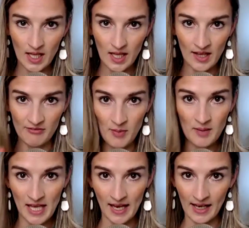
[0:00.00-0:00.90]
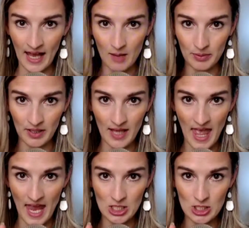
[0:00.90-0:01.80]
If mama ain't happy,
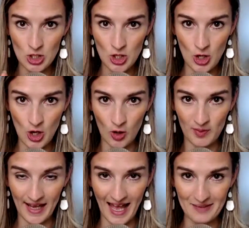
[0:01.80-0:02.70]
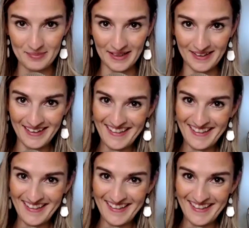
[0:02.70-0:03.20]
ain't nobody happy.